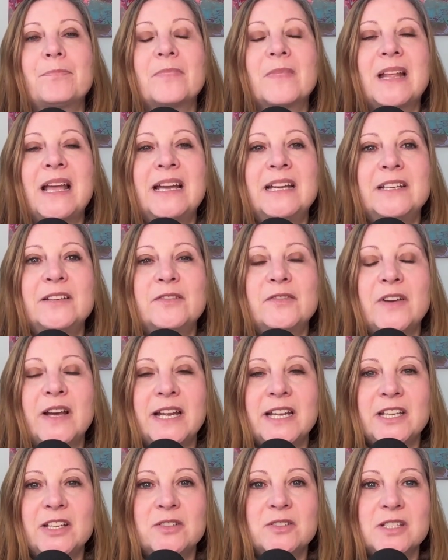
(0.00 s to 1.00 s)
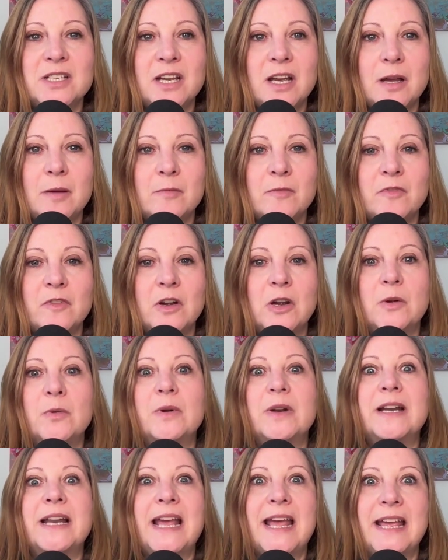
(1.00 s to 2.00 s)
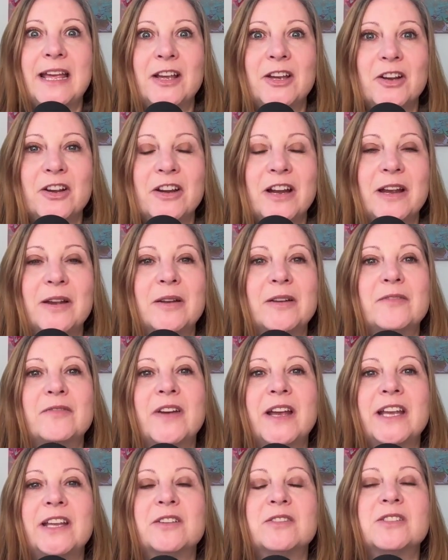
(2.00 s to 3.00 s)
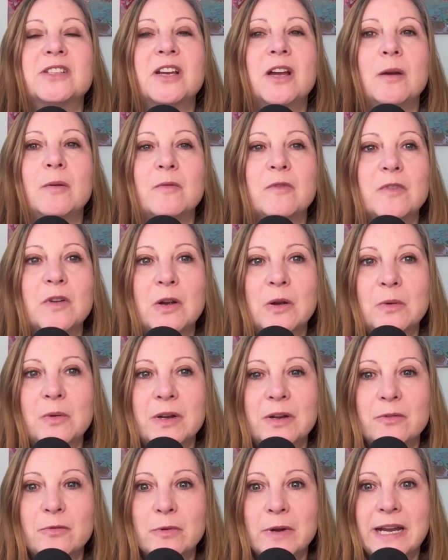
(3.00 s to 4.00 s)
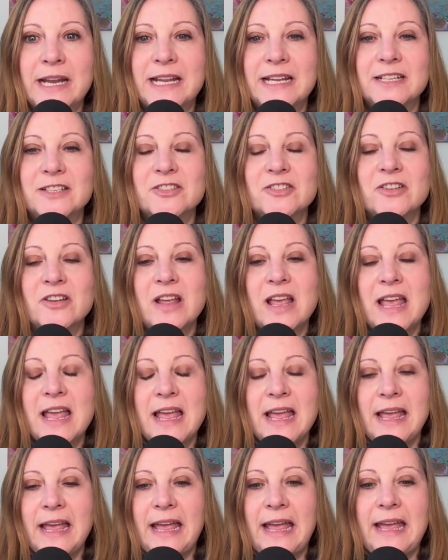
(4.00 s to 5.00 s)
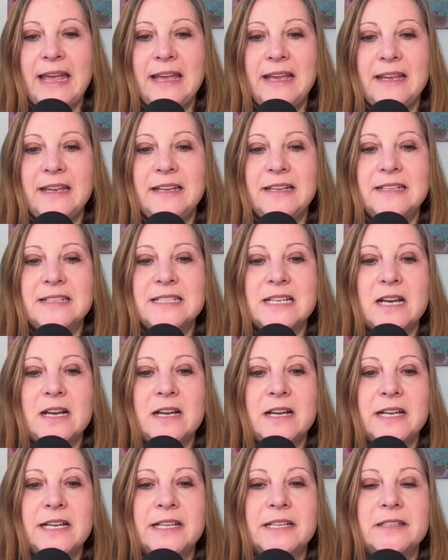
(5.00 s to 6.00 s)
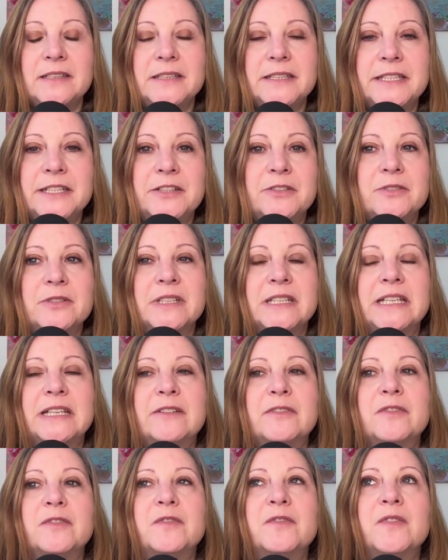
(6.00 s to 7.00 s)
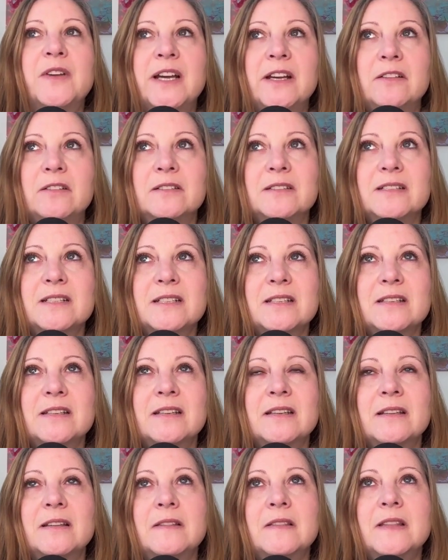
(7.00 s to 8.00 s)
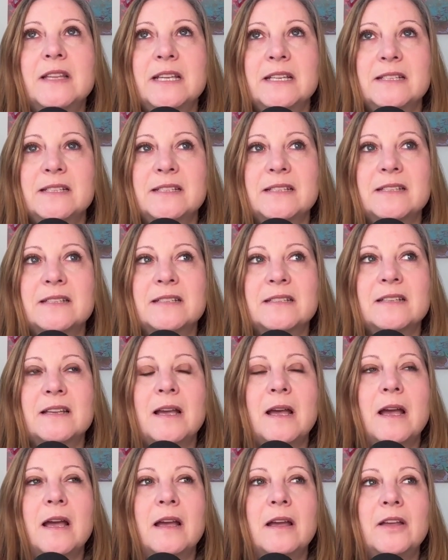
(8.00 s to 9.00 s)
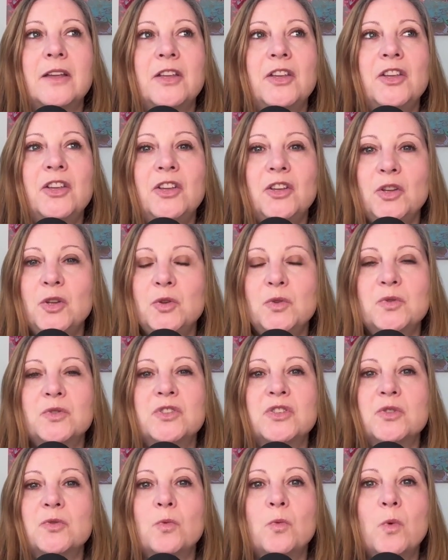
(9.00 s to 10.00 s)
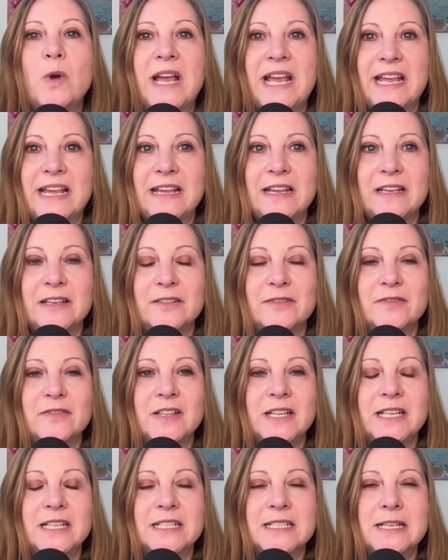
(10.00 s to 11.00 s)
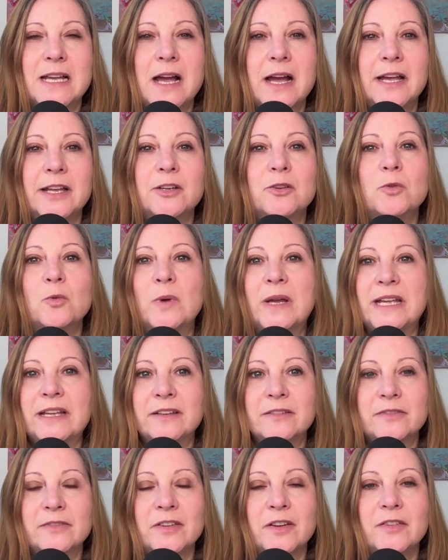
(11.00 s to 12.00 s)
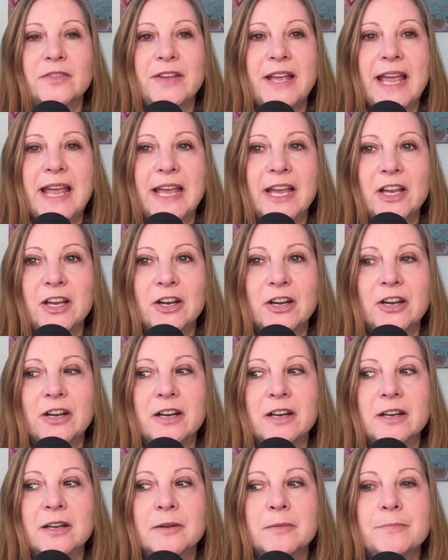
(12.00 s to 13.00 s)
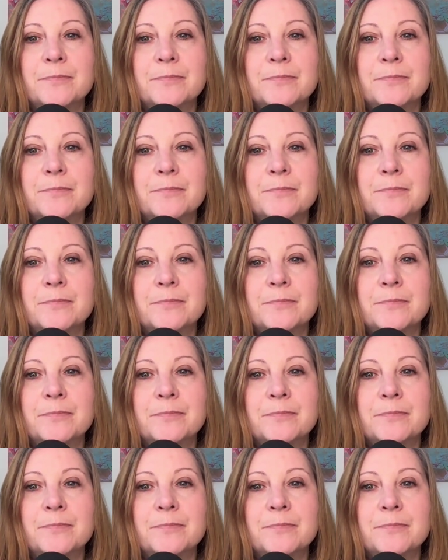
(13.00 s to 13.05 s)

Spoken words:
I invite you to come forward, anger. I invite you to come forward, rage. And I literally felt this huge wave, like a tidal wave of anger